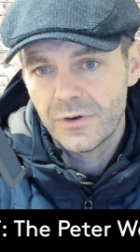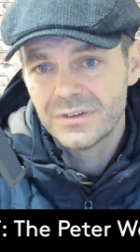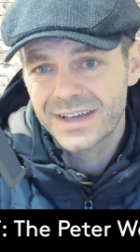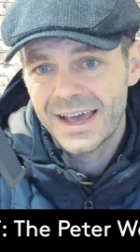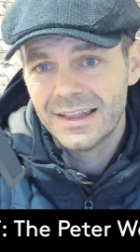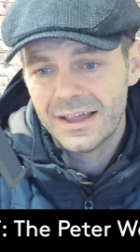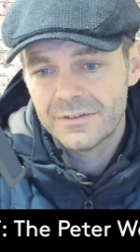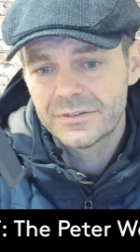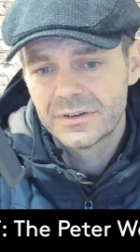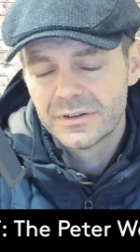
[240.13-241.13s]
and
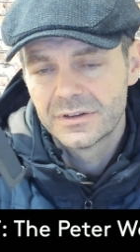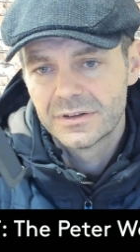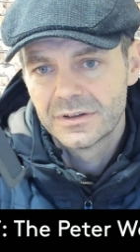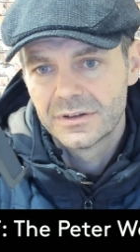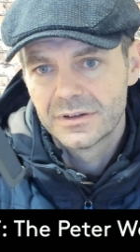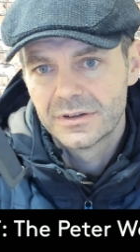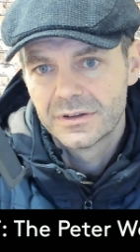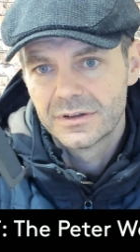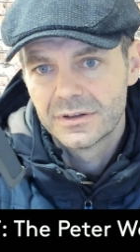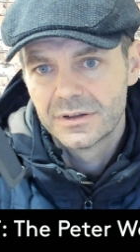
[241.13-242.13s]
left.
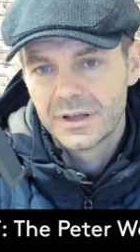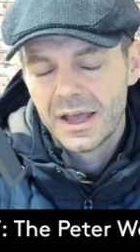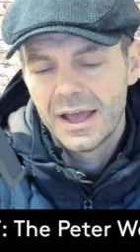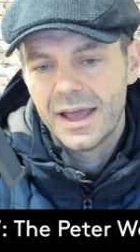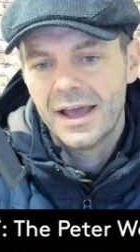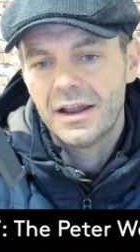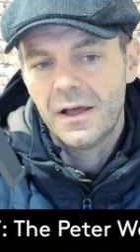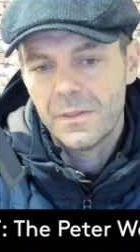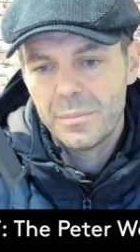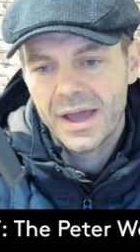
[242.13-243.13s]
And on
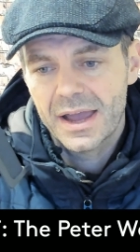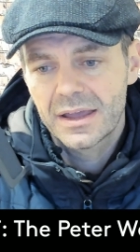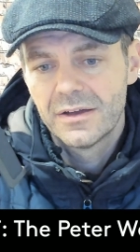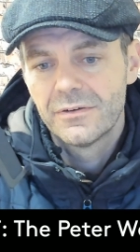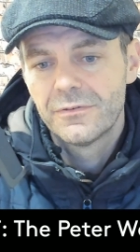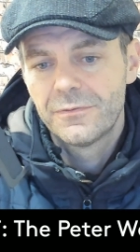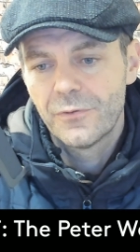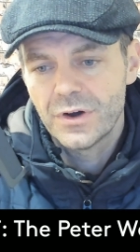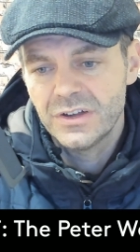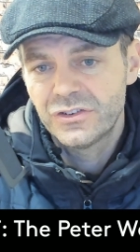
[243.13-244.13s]
the back,
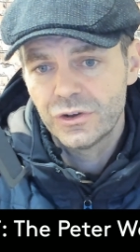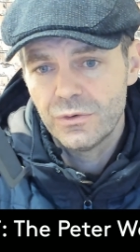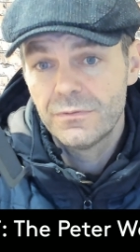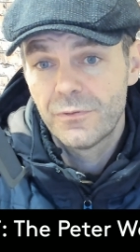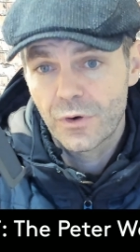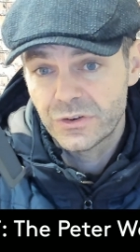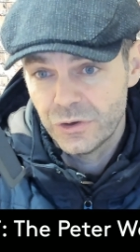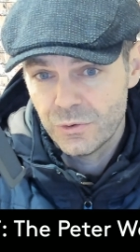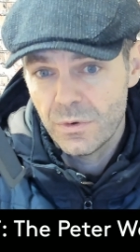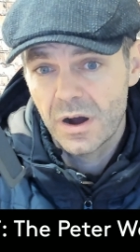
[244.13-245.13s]
42,
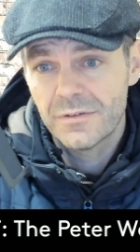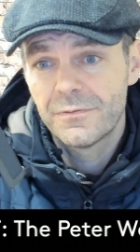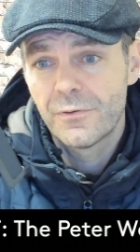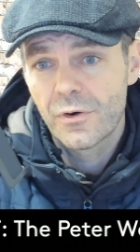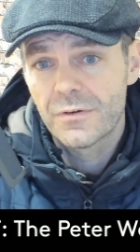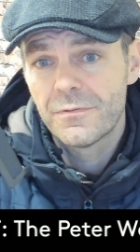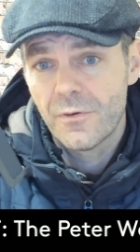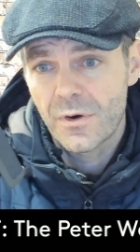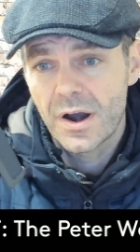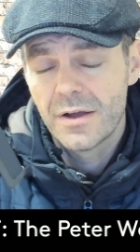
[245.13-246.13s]
42 or
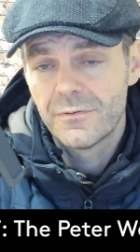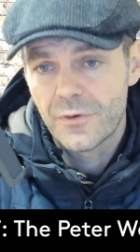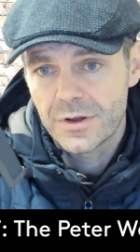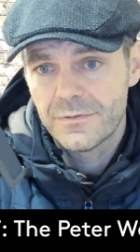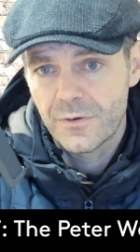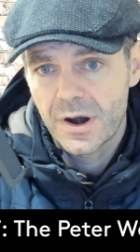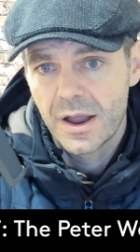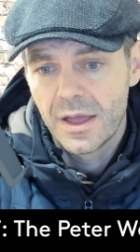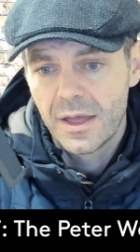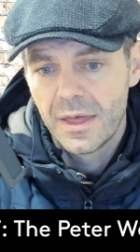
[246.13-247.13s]
4, 44.
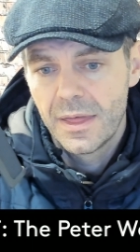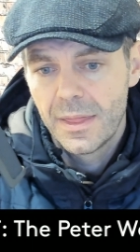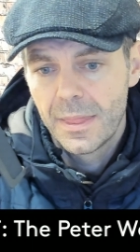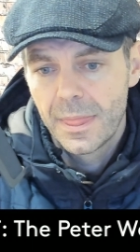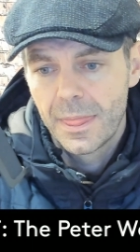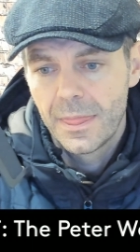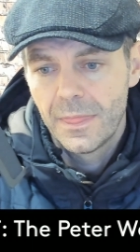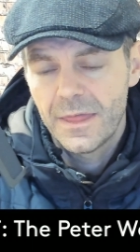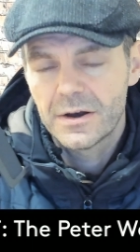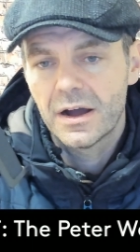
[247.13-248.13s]

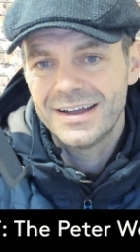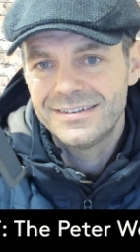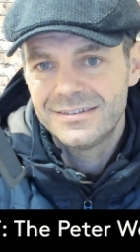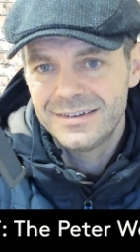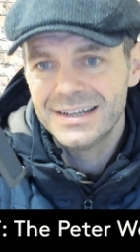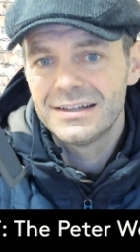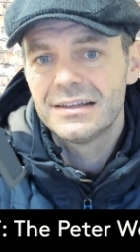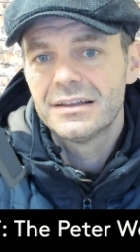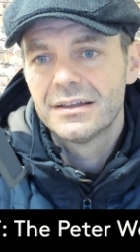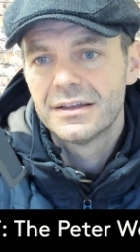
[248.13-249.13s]
They're ideal
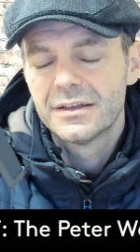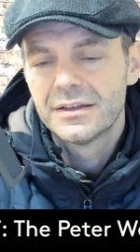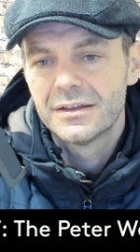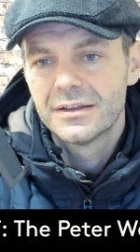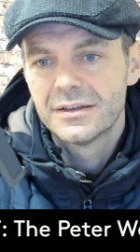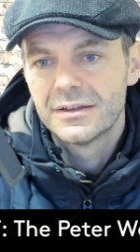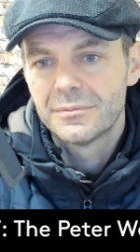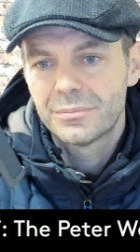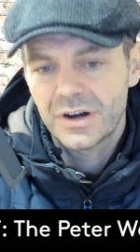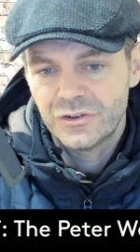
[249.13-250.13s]

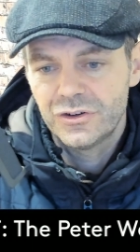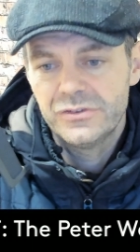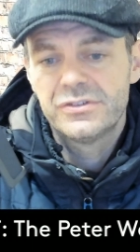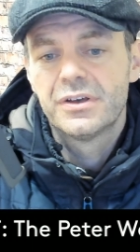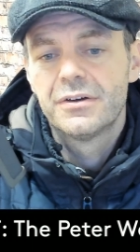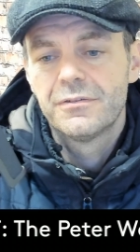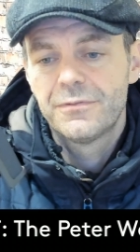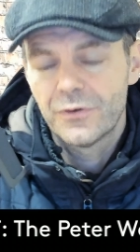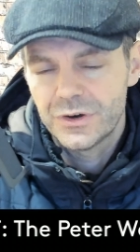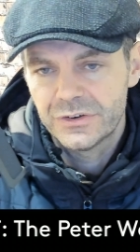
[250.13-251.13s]
pressures
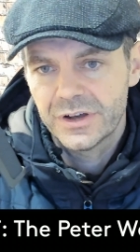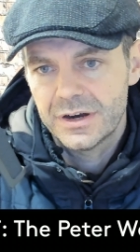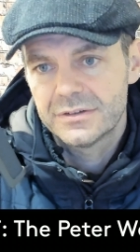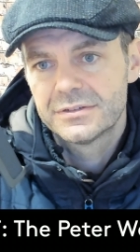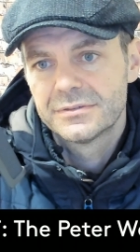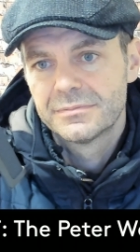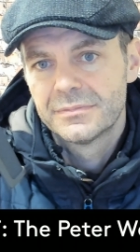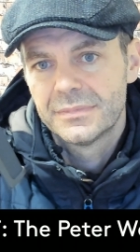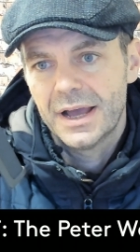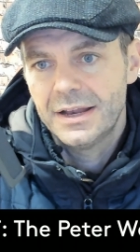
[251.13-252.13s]
for your tires.
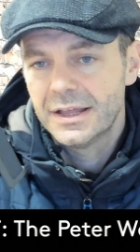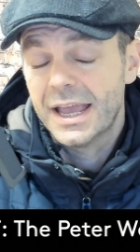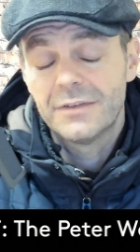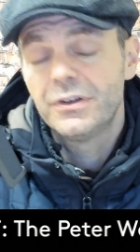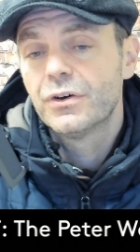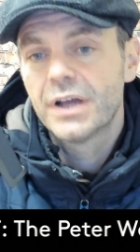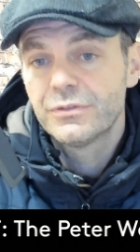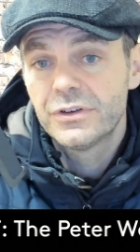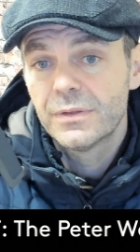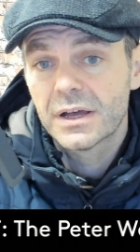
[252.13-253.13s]
And again, if you don't know how to
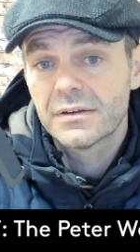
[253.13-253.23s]
do that,